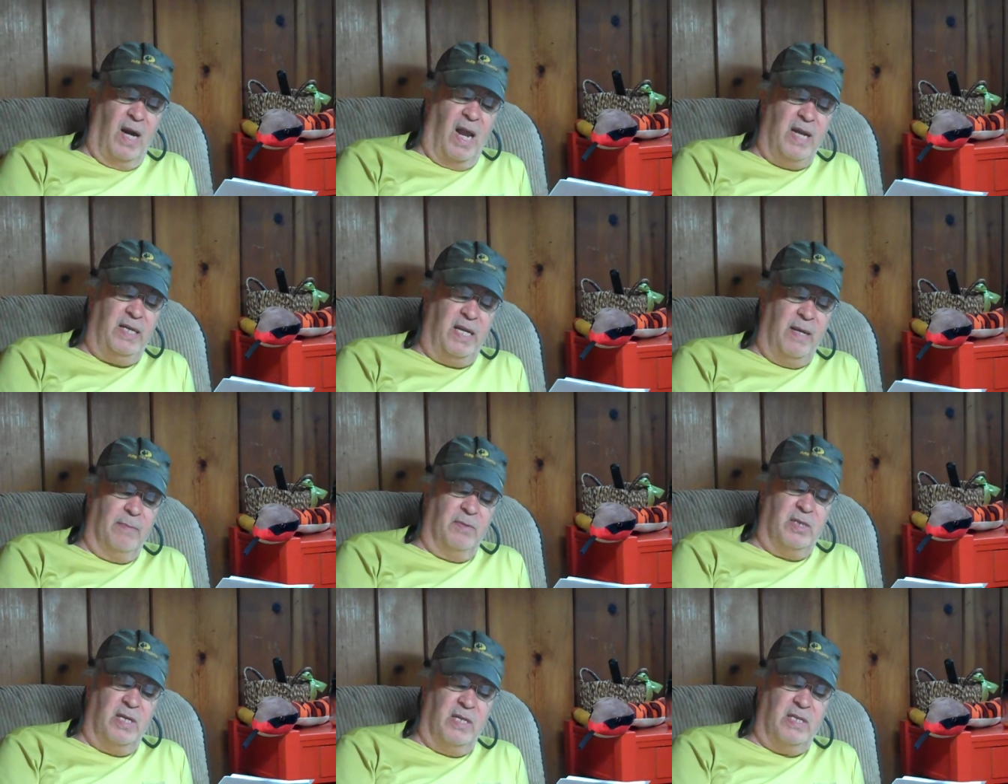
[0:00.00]
like
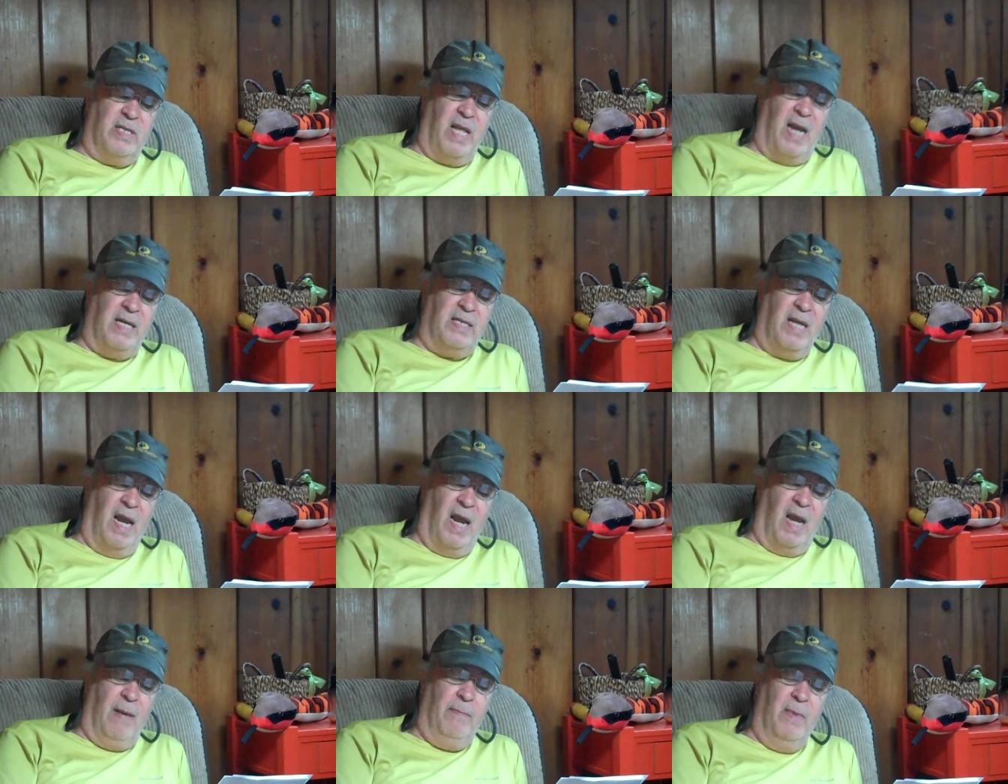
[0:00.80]
him since that
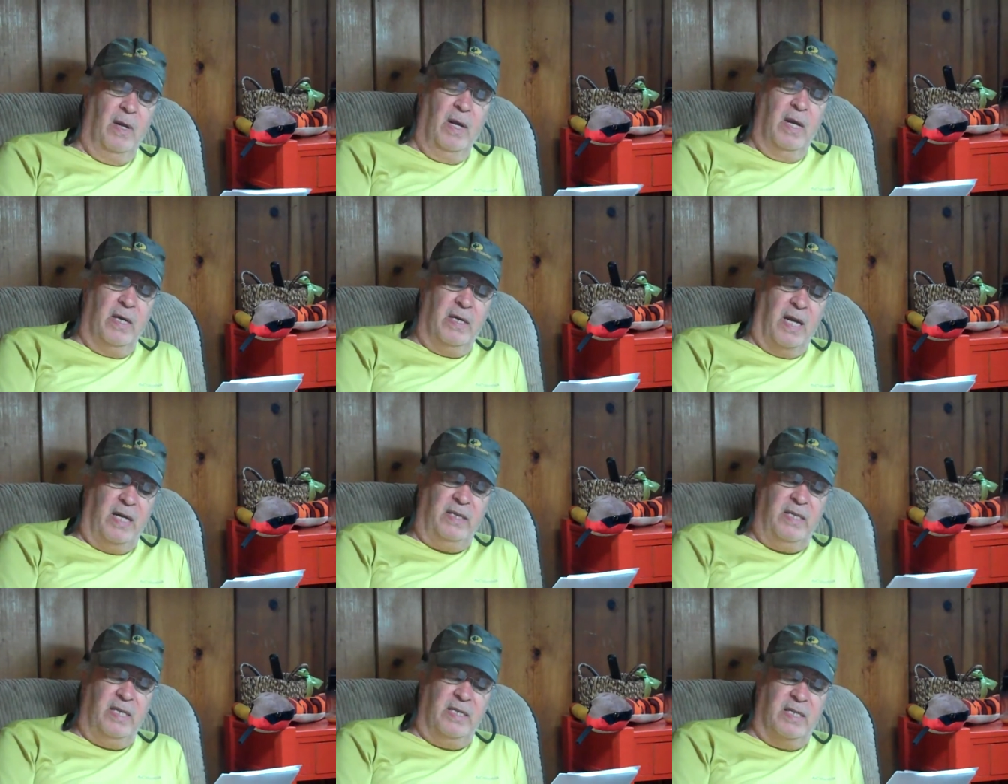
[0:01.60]
time,
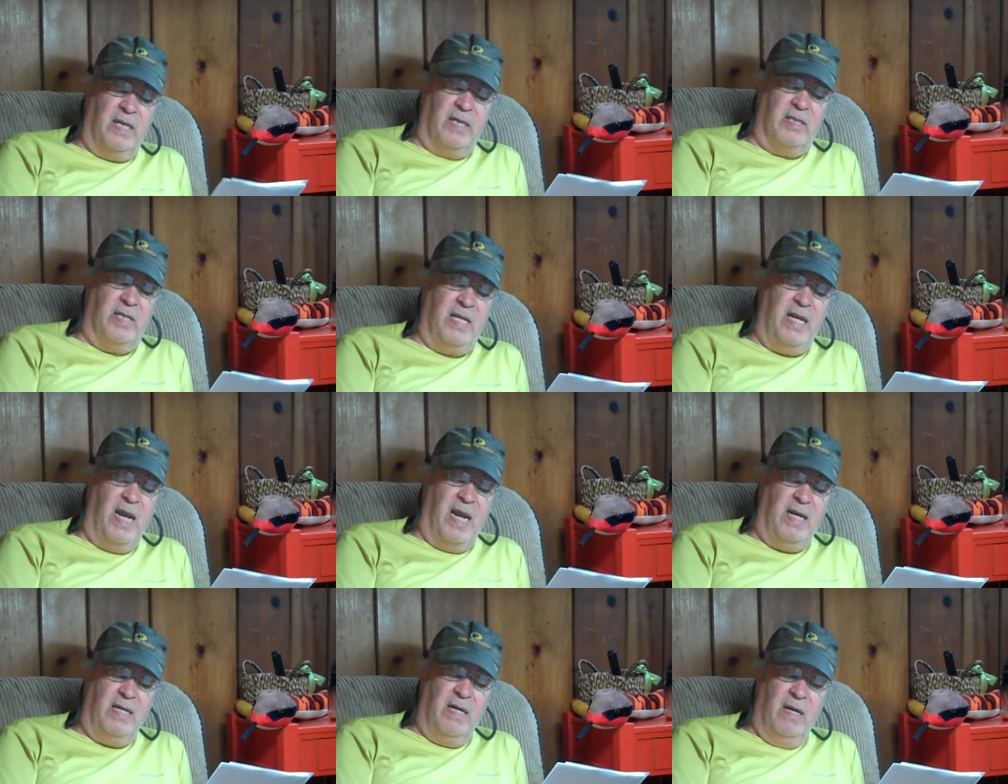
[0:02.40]

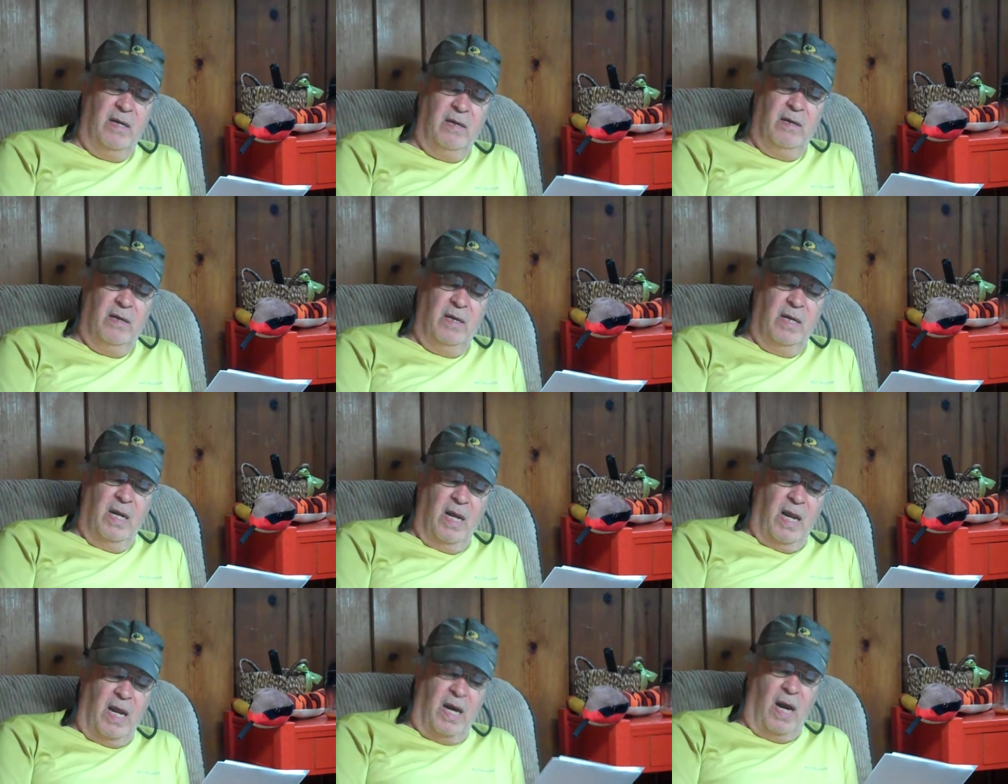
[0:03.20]
1968.
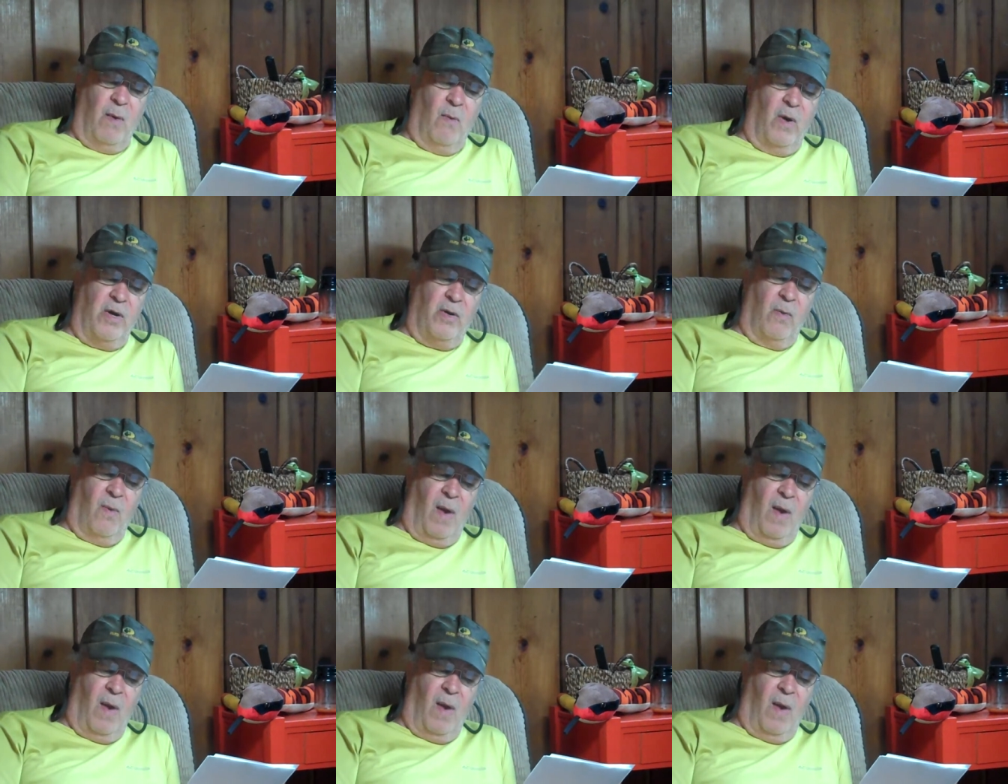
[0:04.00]
And I wonder